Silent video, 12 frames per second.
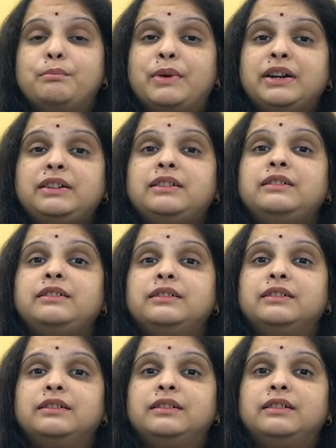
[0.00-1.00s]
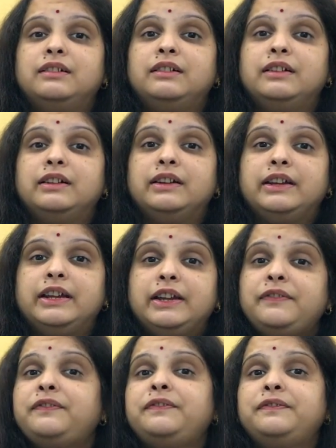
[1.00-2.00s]
But uh,
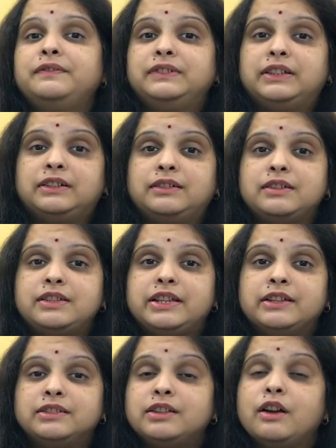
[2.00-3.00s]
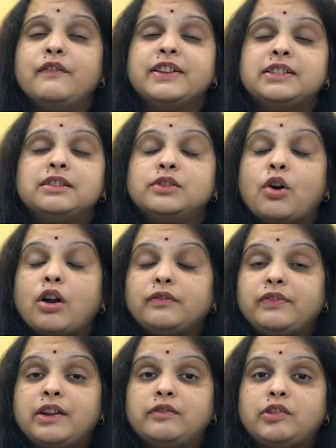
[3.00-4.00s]
if the cervix is
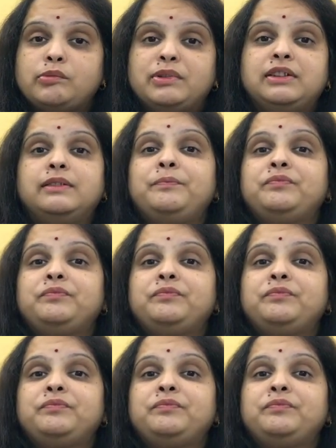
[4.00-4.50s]
not favorable,